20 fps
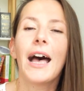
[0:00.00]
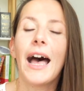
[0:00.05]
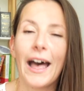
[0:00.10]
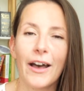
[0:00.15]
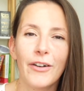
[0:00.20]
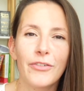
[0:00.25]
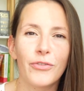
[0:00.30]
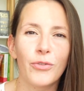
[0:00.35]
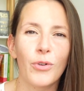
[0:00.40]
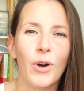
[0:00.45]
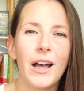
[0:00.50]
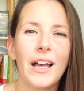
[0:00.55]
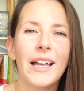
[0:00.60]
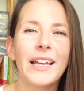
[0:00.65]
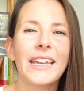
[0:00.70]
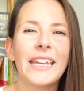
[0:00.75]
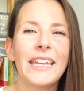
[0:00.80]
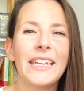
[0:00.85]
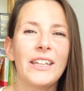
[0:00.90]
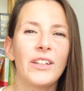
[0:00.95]

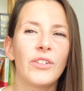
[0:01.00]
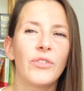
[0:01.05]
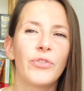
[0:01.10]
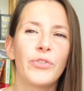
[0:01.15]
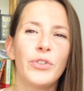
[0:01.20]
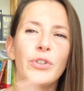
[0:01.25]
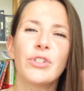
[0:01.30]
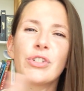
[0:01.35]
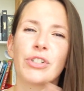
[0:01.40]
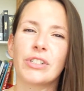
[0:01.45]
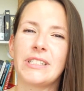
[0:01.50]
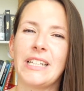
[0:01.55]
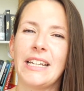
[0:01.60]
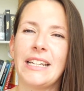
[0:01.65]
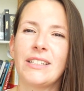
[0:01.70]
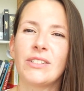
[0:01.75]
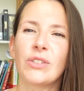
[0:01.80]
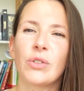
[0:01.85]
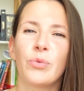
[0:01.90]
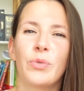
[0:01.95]
Avoir in future
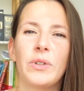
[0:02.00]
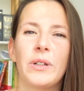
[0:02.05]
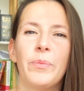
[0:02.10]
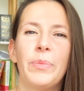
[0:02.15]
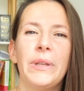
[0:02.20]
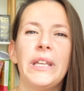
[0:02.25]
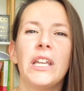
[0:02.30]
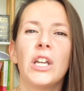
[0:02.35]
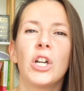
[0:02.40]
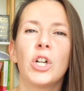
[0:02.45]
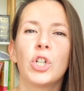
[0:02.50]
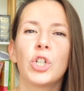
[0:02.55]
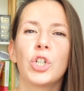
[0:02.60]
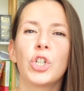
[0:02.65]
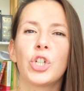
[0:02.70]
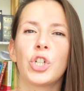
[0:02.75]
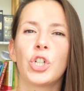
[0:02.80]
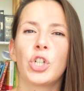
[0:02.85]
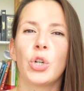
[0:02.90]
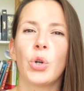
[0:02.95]
tense would be
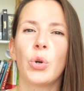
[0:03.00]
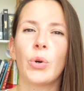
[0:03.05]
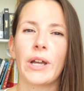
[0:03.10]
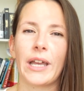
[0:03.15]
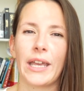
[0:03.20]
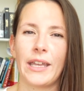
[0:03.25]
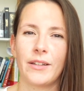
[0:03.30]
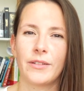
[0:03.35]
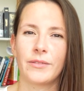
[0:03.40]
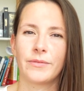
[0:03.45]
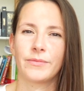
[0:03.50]
j'aurai.